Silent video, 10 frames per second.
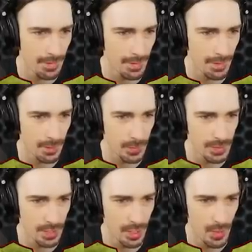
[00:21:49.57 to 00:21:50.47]
There we
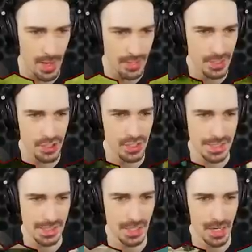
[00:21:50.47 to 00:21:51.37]
go. I could just
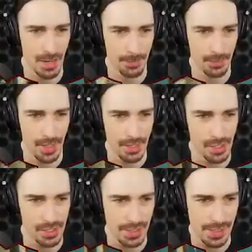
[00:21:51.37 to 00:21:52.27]
eat it up. I could
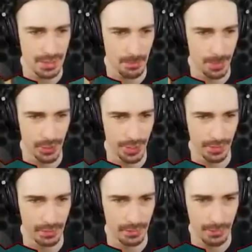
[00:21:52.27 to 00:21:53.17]
just eat the
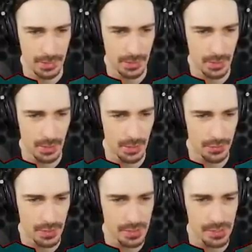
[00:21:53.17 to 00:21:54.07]
building.
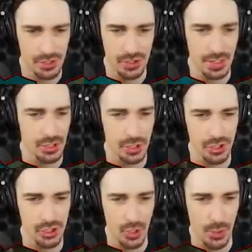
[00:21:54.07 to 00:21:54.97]
Oh, this
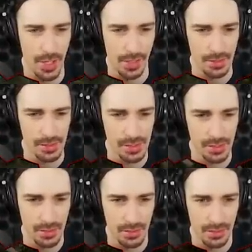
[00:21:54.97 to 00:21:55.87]
looks so nice.
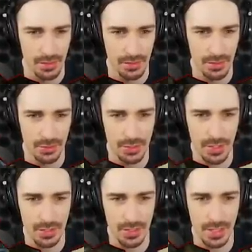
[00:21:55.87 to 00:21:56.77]

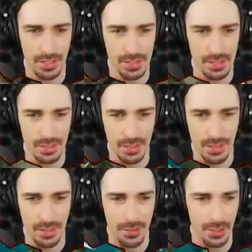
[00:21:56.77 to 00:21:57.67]
Look at this.
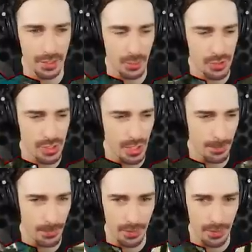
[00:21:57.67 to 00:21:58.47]
Oh, the close-up.